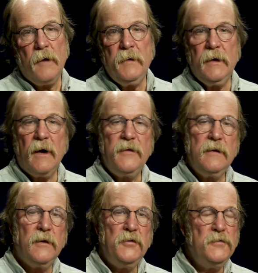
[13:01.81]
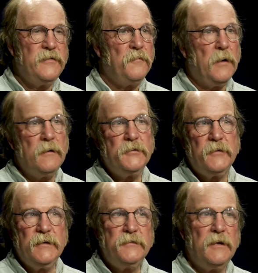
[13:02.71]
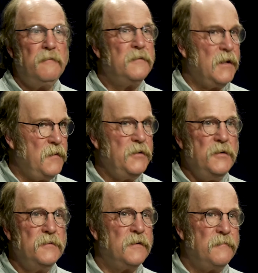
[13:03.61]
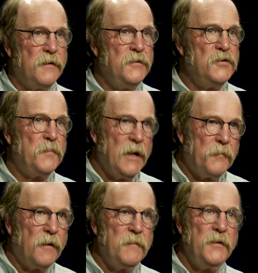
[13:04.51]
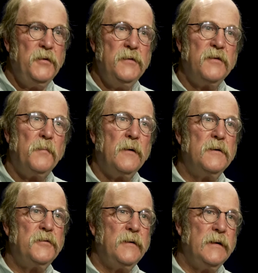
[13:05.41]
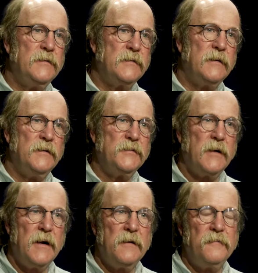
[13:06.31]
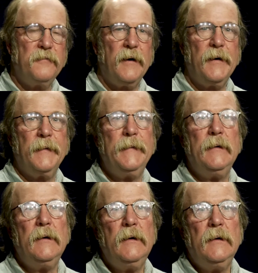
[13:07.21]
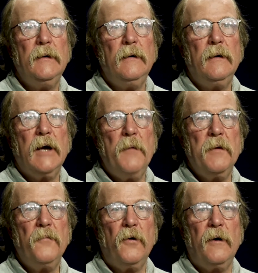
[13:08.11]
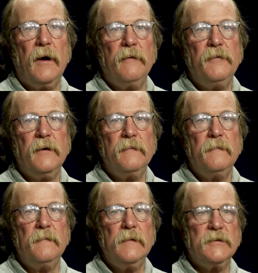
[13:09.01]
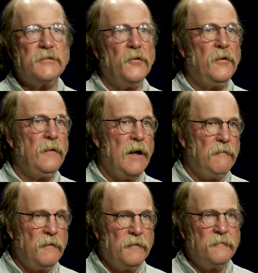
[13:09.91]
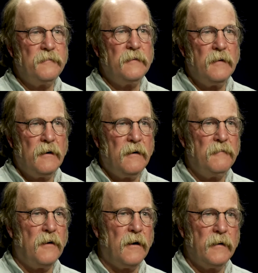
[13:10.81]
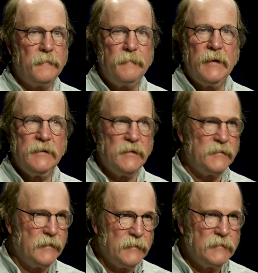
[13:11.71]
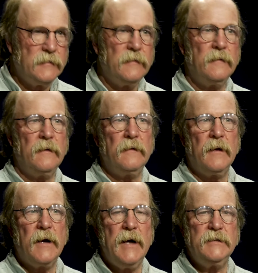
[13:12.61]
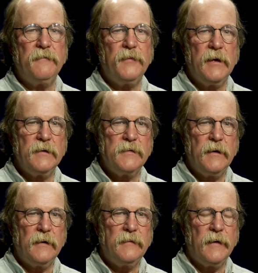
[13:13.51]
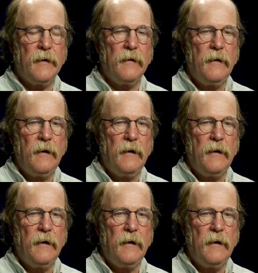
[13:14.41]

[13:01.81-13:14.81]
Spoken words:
I think the news of poetry is different than the news of the newspaper. The news of poetry is kind of coming more out of the soul level of our existence, the kinds of things that